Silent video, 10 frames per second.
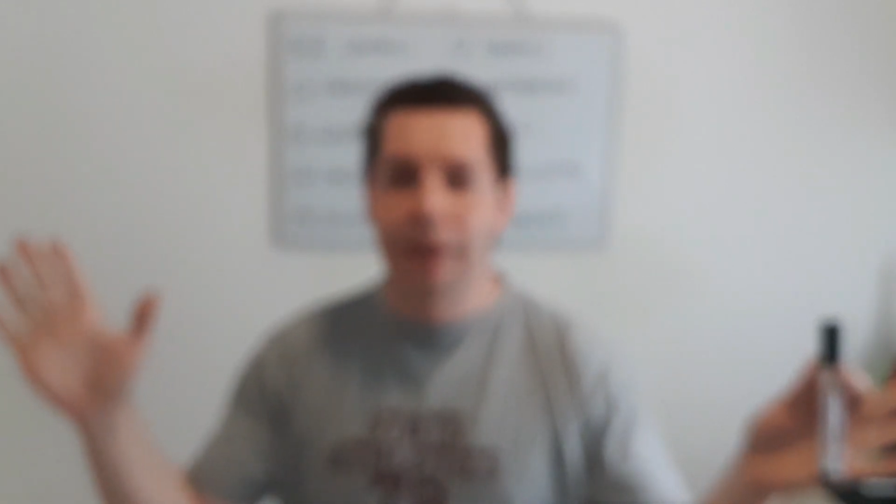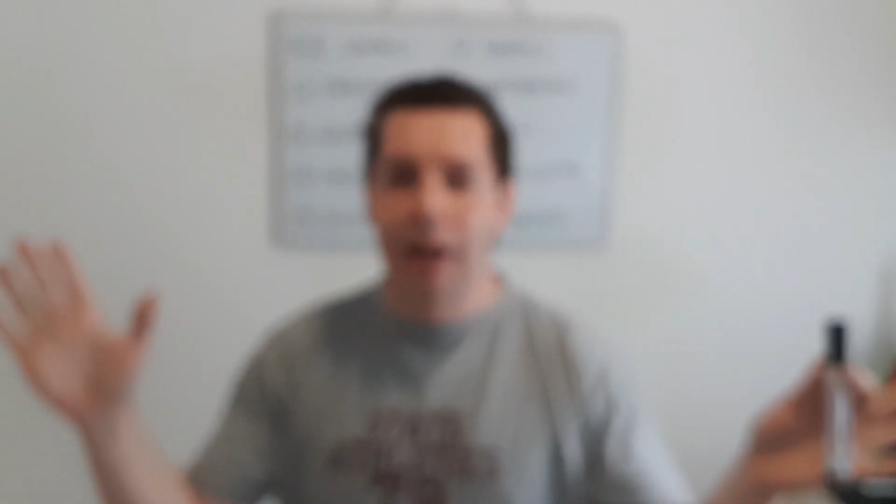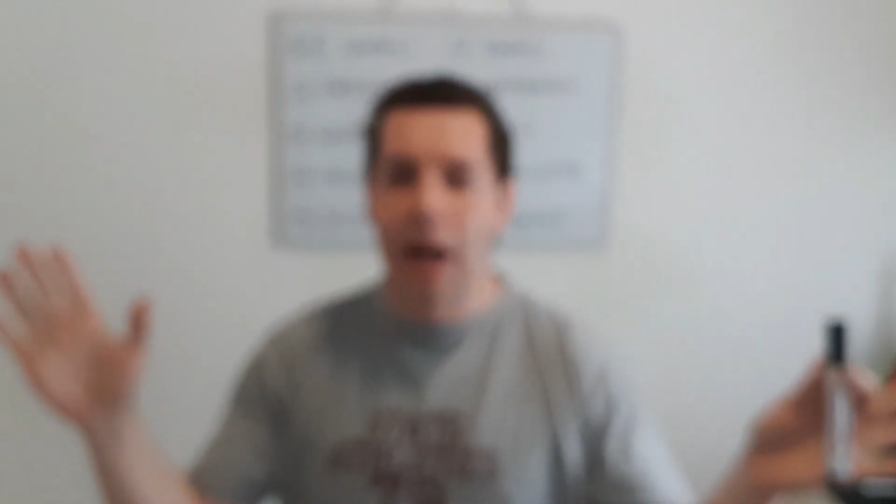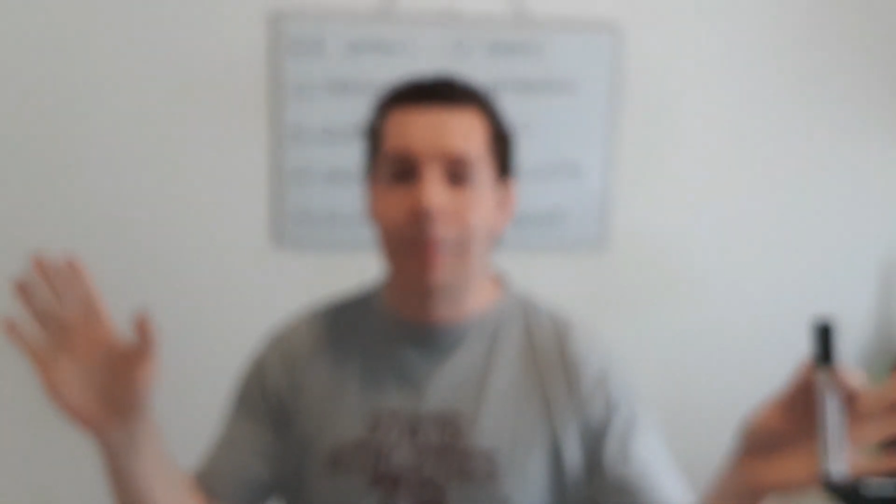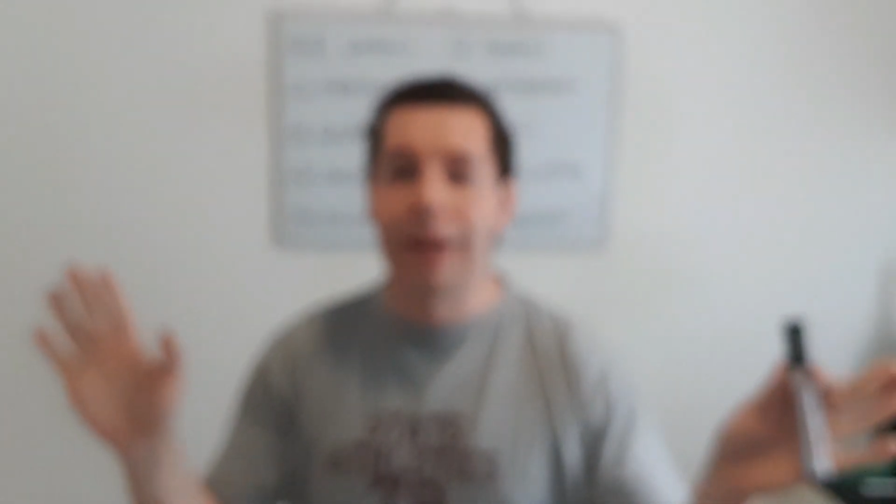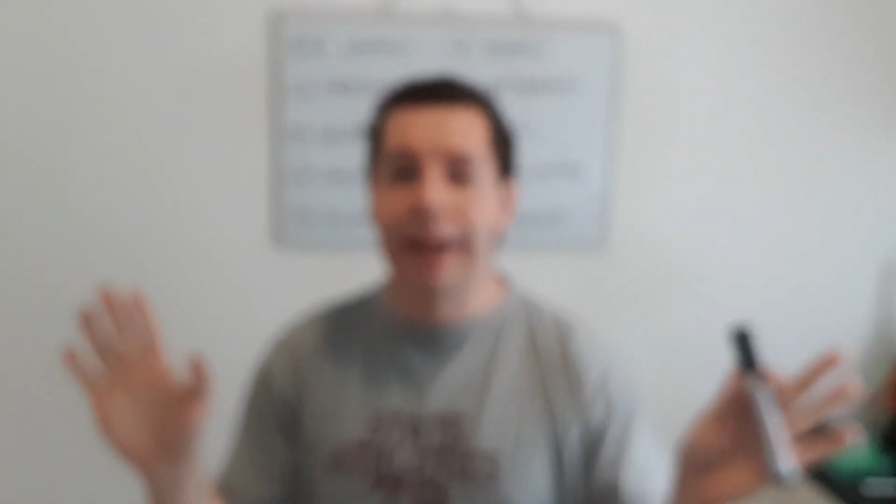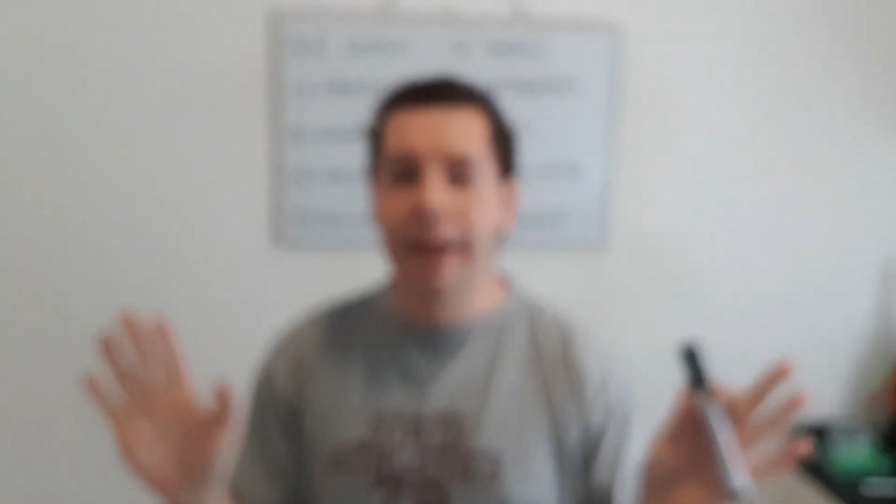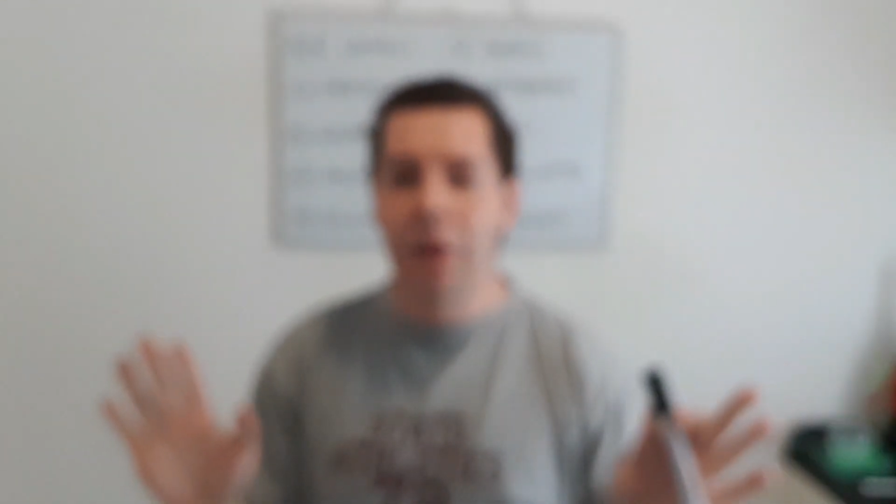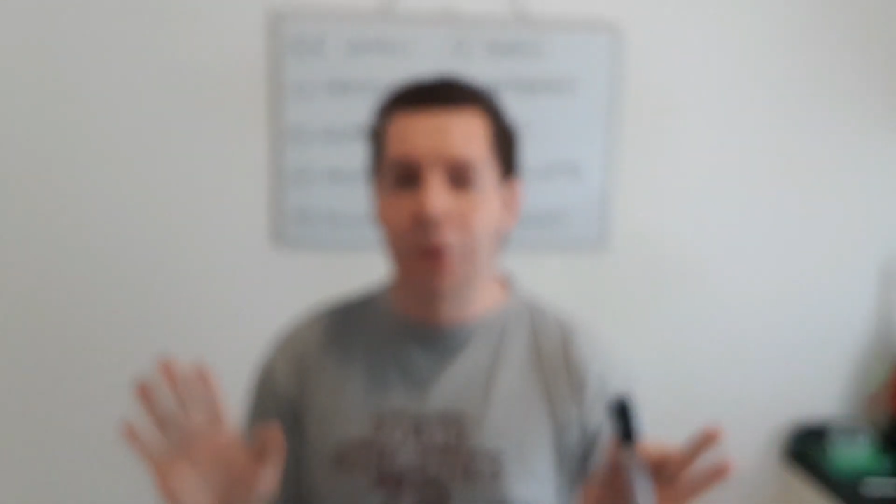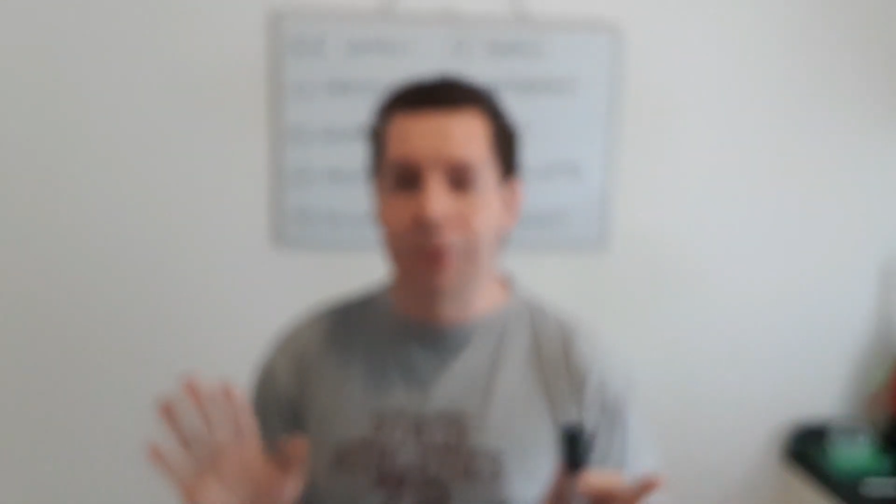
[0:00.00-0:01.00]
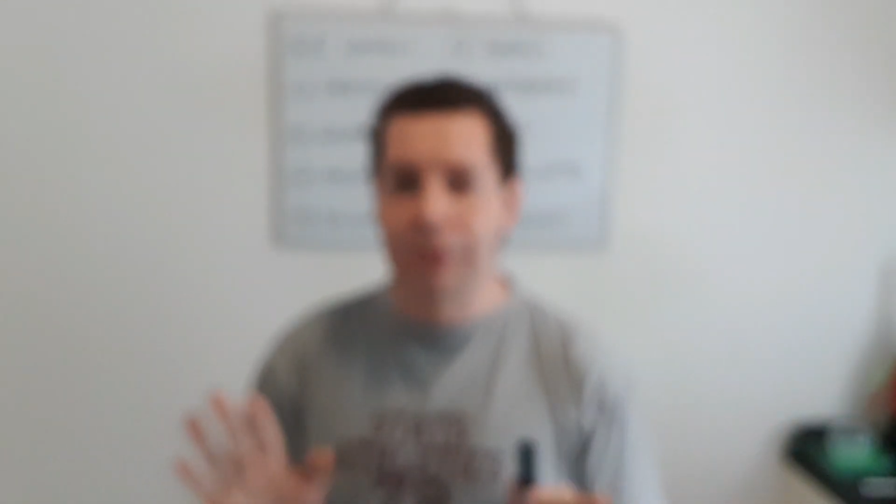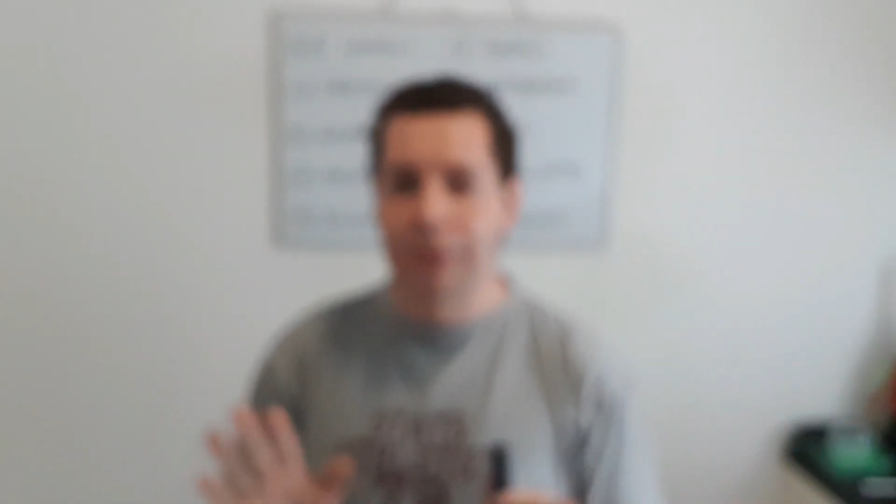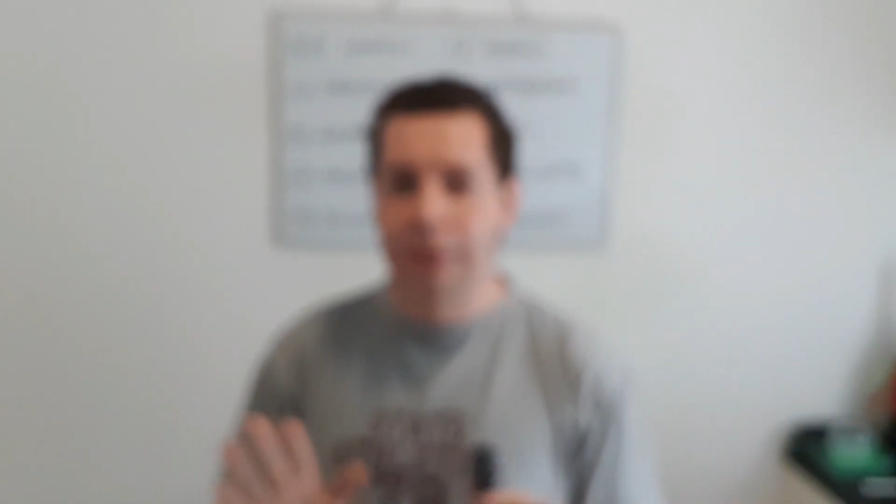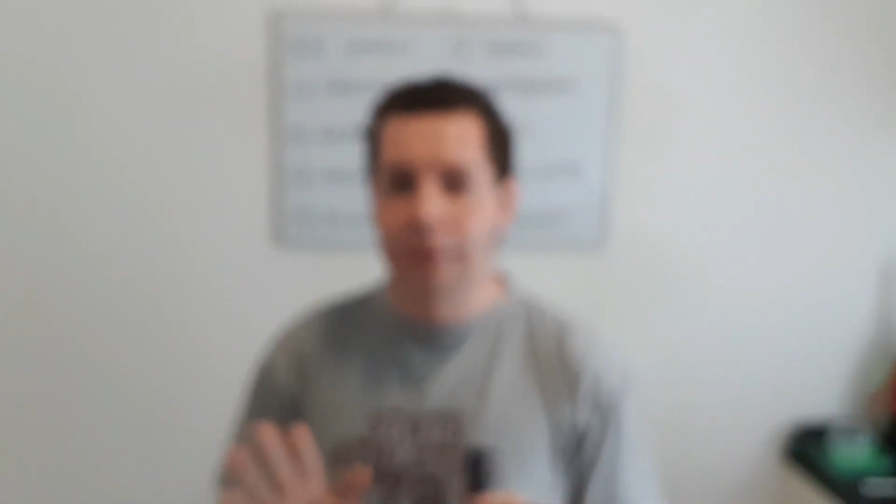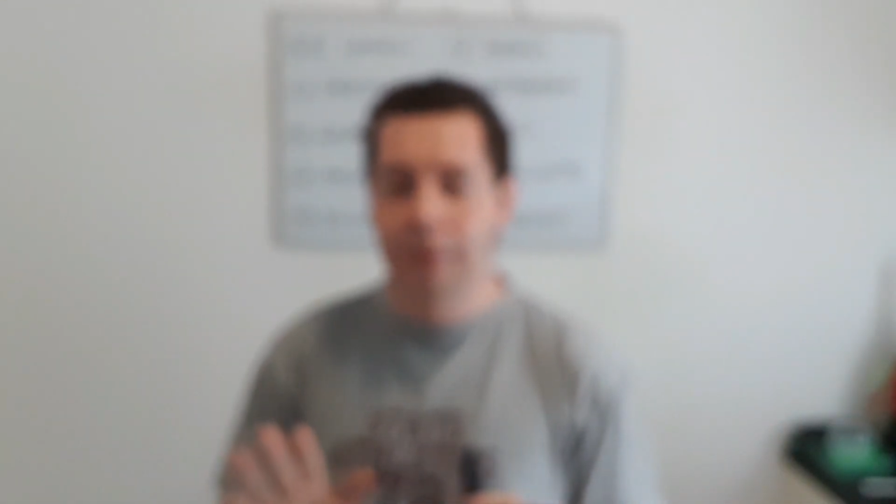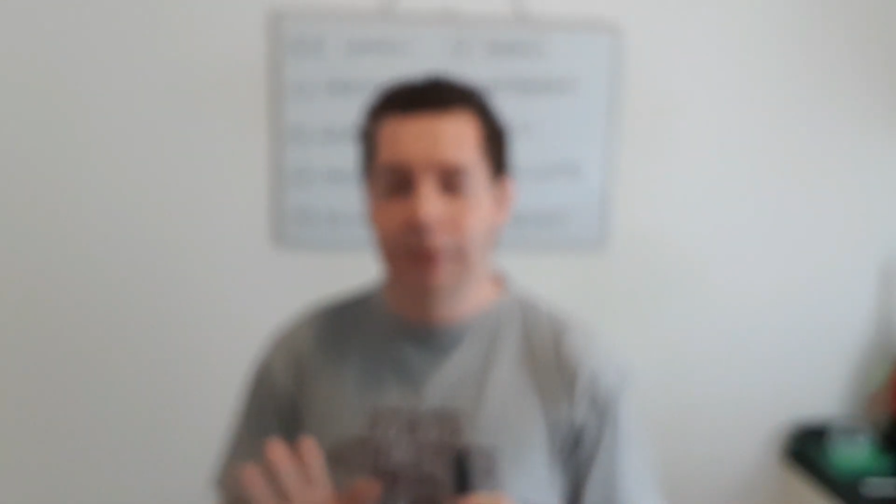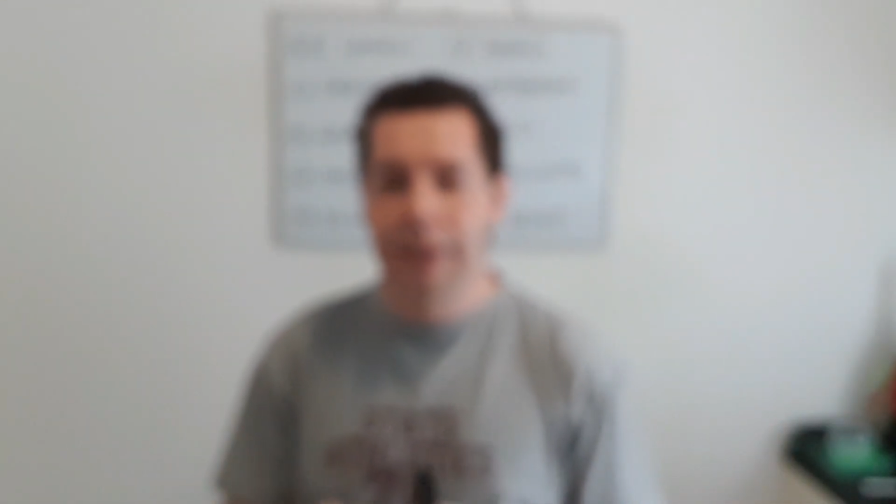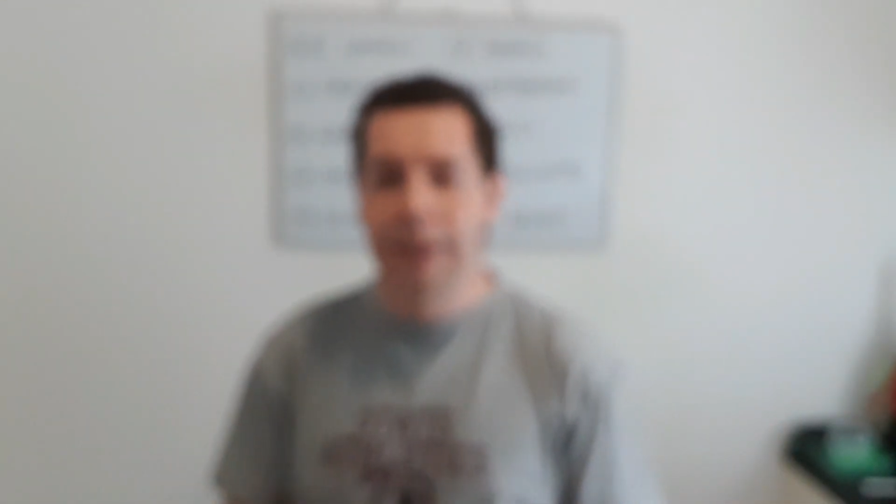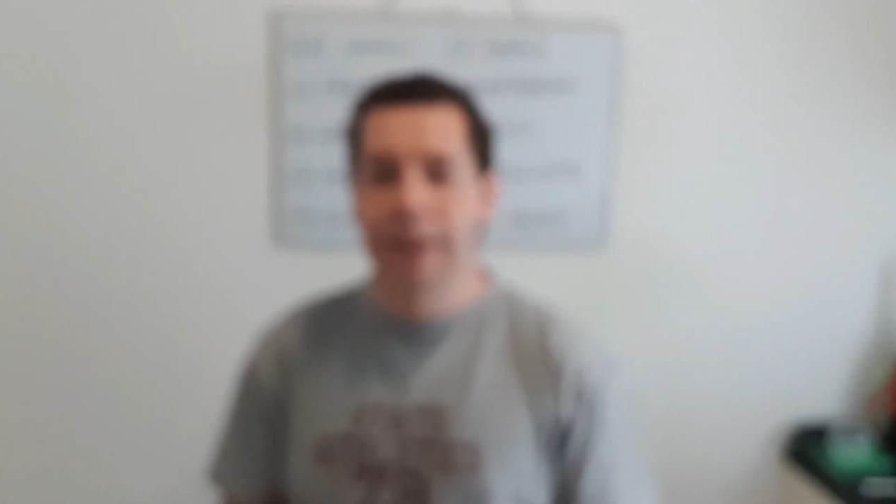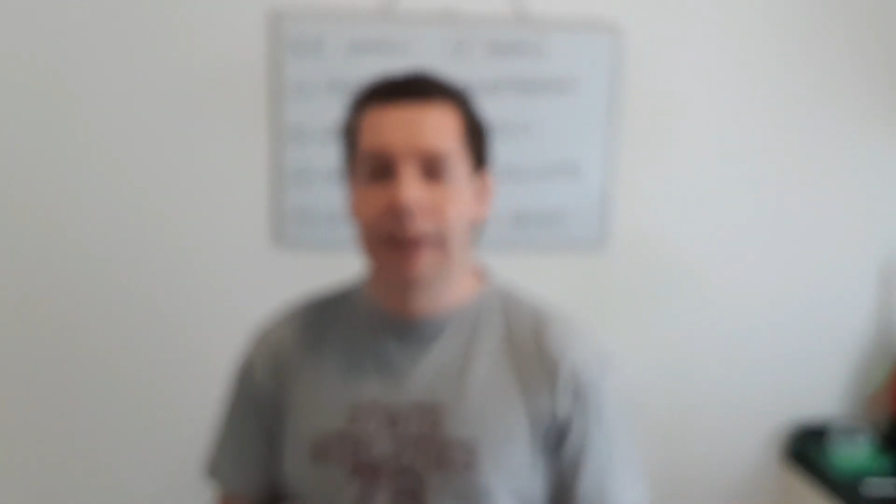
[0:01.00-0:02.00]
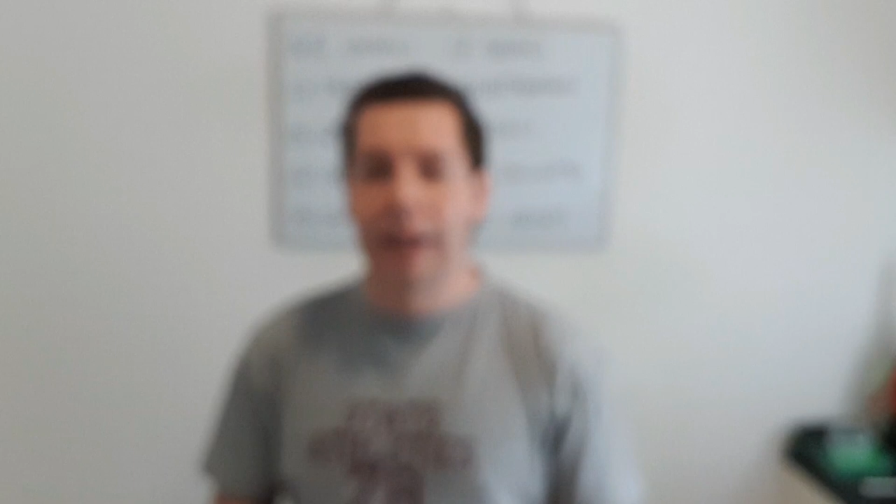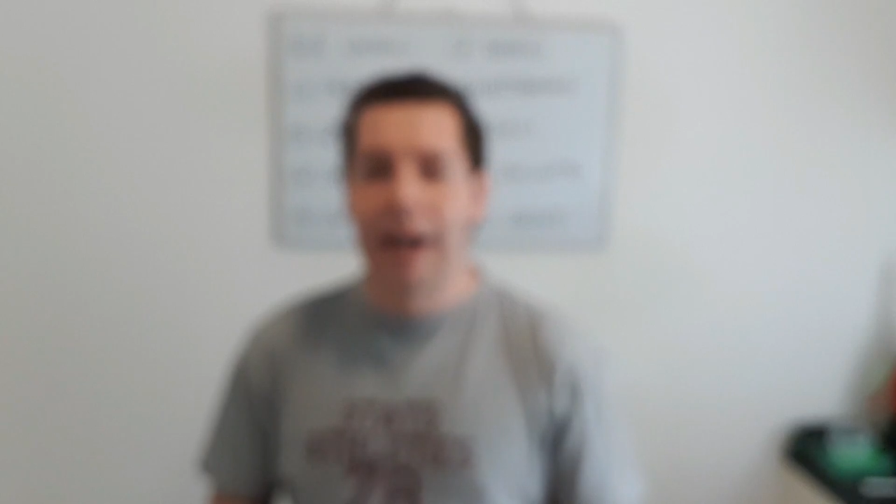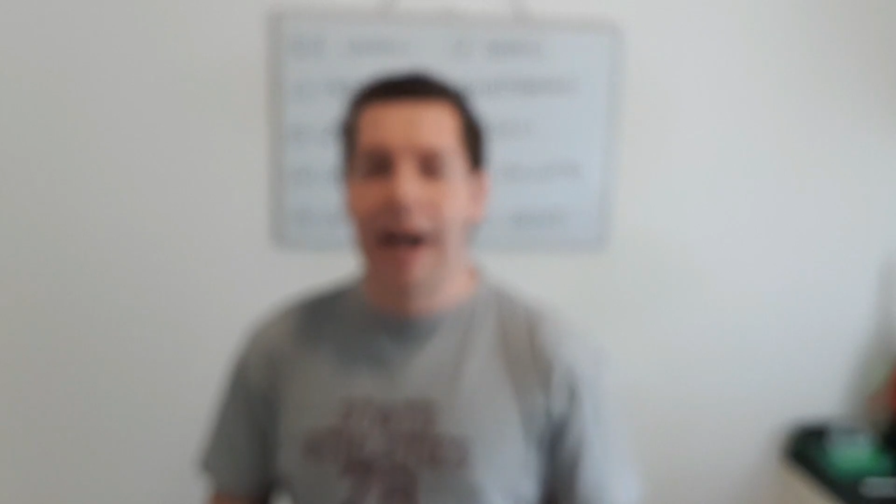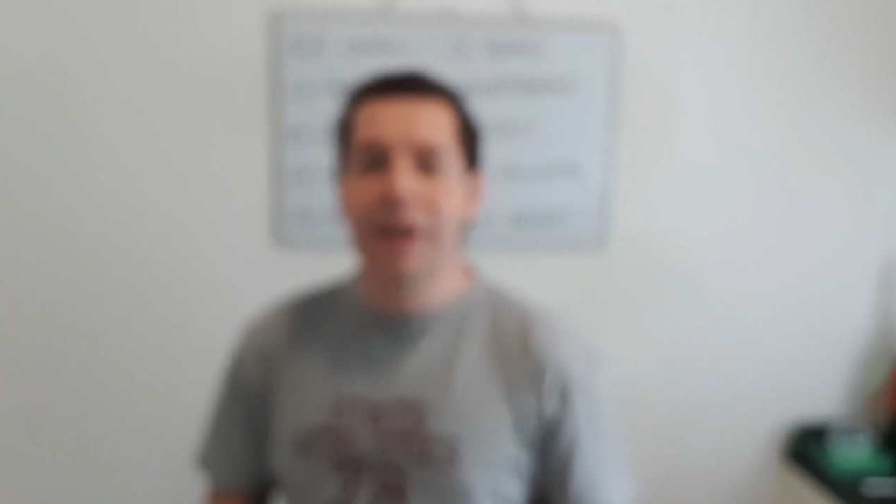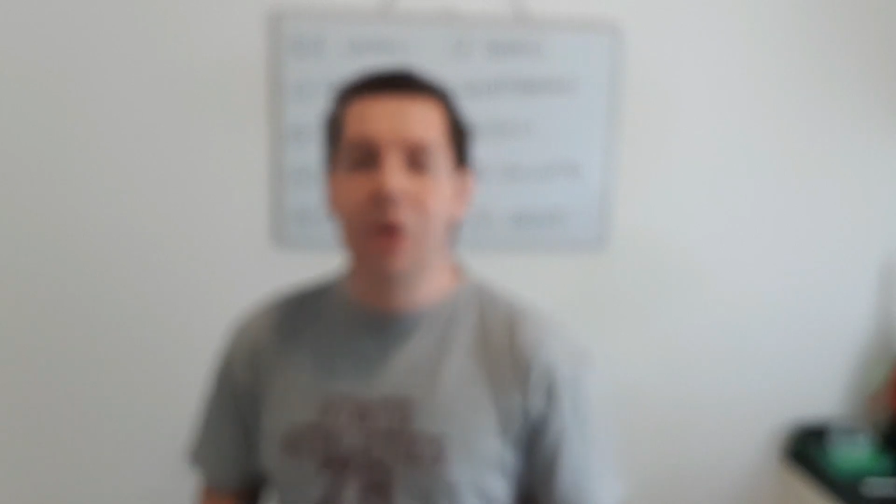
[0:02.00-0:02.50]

I'm like a ghost. I don't